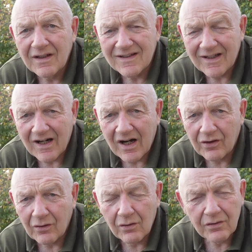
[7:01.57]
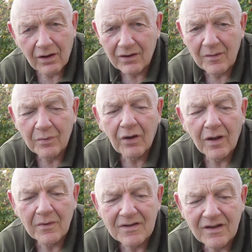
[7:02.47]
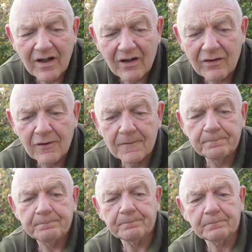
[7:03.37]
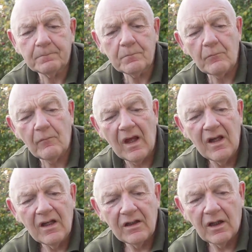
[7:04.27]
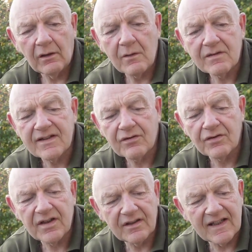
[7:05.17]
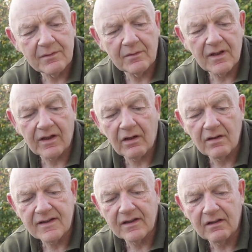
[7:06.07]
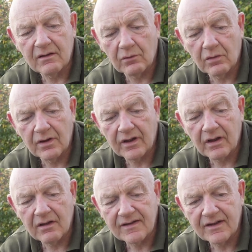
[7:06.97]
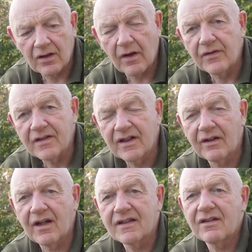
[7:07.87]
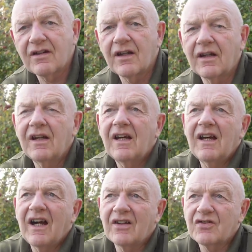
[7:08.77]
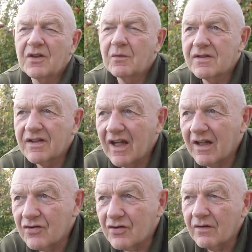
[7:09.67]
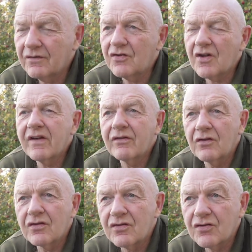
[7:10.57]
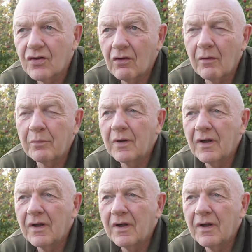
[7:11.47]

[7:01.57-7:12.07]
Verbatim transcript: scenario, not an employment scenario. Now I was discussing this with the girls in, or one of the girls in the office there yesterday, and she was saying, sure, if the driver doesn't show up,